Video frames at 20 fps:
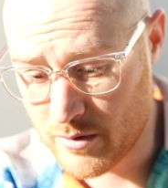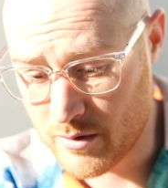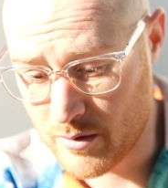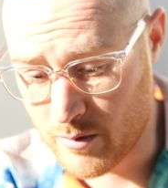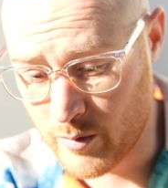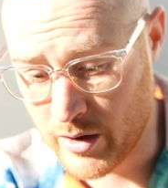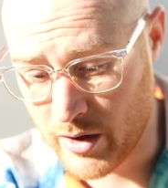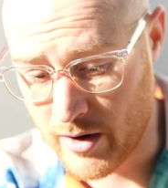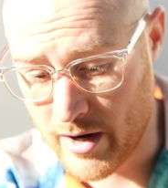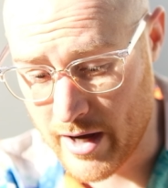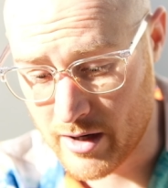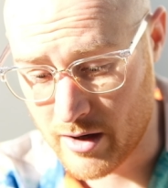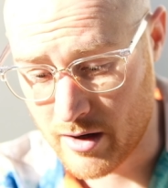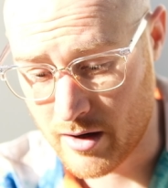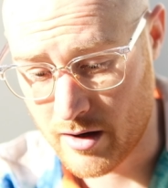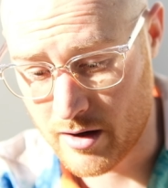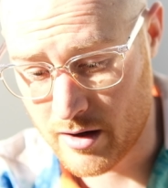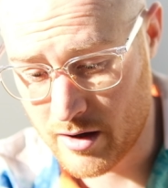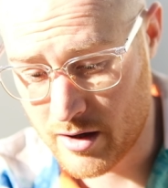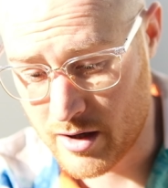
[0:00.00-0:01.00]
when we were at
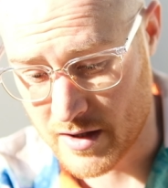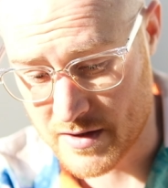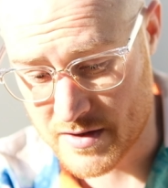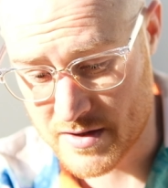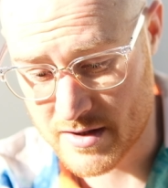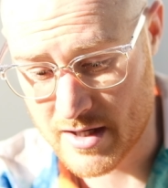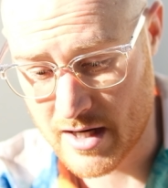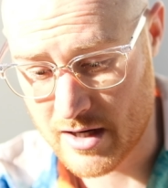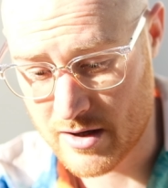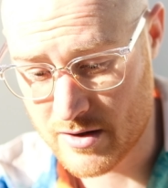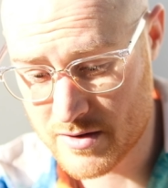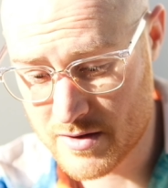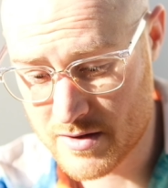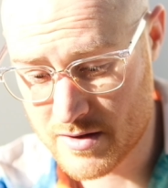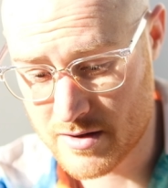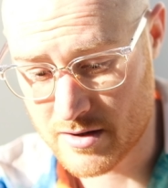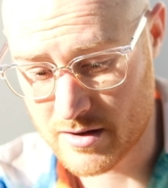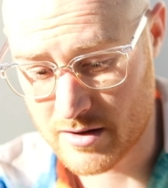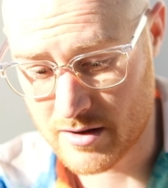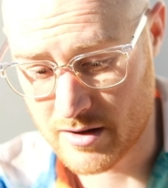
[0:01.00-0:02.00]
our cousin's
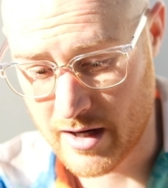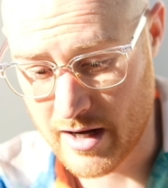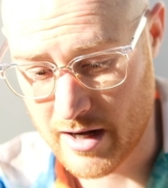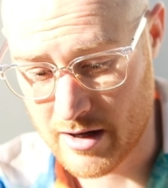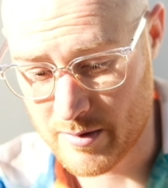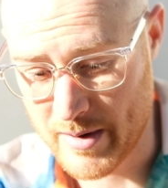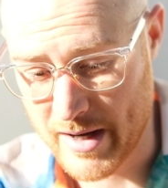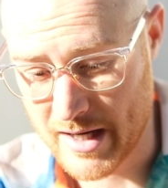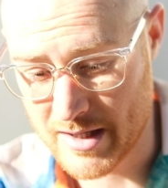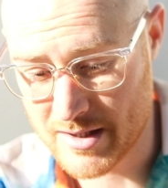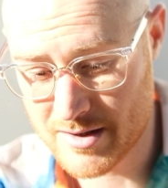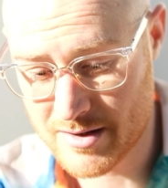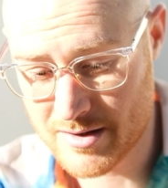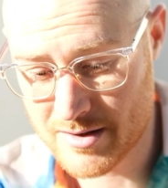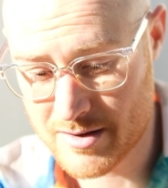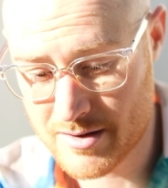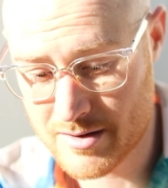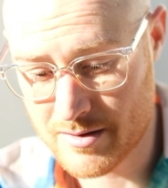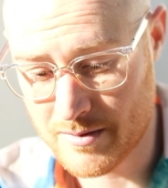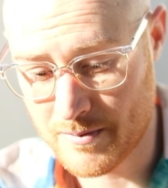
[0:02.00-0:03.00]
house in
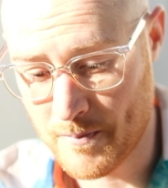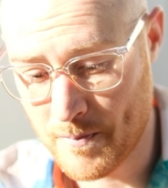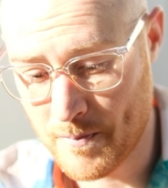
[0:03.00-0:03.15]
Calabasas,